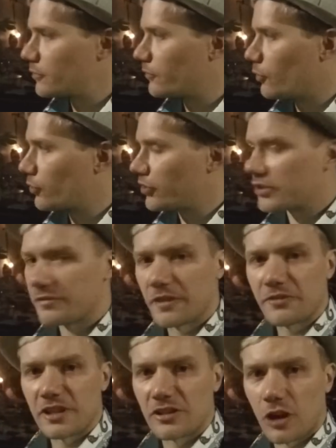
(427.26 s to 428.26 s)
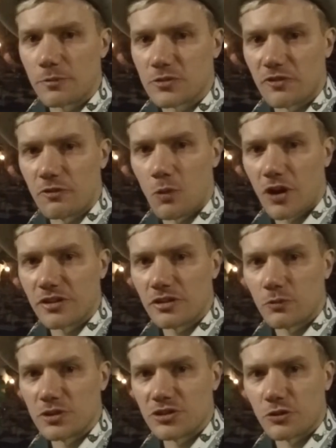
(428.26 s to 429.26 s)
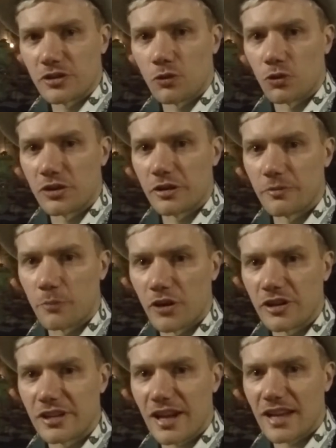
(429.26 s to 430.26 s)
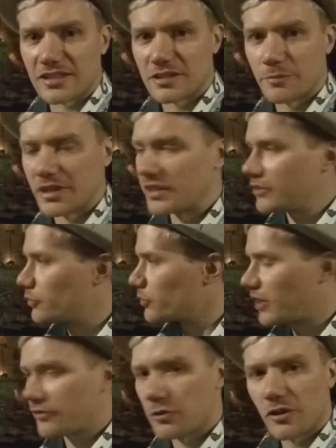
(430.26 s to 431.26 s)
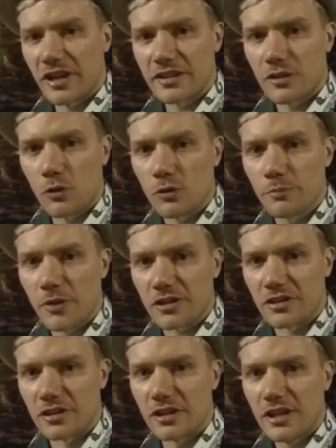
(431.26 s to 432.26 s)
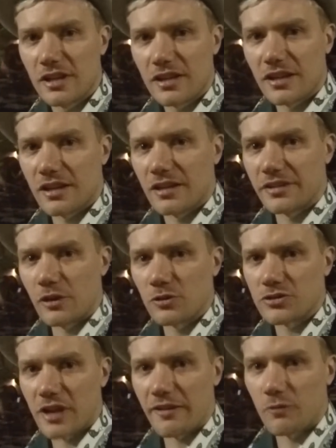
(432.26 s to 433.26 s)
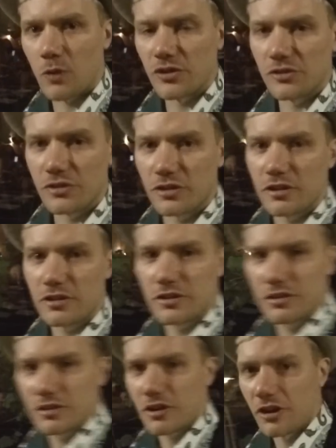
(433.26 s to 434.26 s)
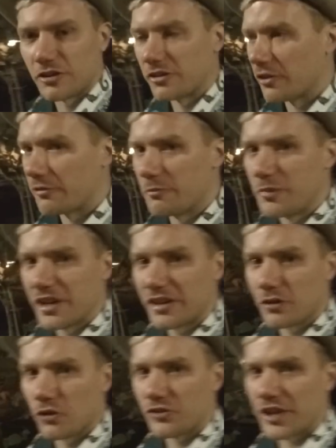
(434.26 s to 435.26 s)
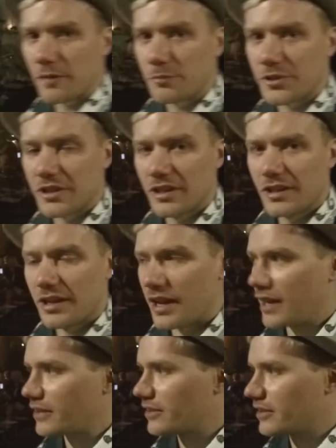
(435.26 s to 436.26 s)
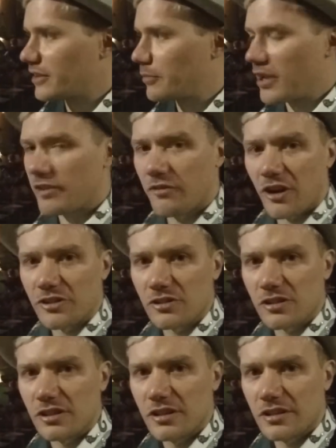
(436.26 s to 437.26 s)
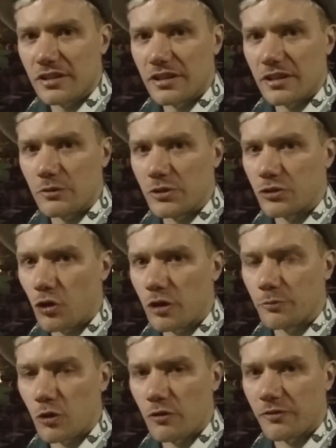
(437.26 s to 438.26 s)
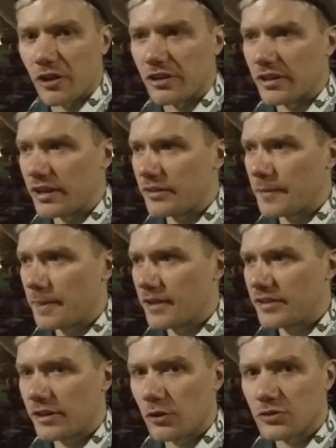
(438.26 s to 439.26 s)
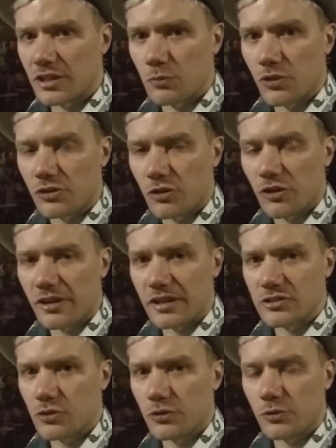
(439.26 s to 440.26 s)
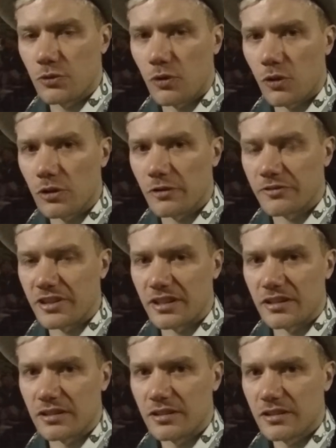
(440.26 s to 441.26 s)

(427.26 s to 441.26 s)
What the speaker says: 450 types of wine which you can order by glass, meaning you don't have to get the whole bottle. They also have one kind of beer on tap, and they play vinyl with a rock profile, and they close at 1 o'clock, and so do all of the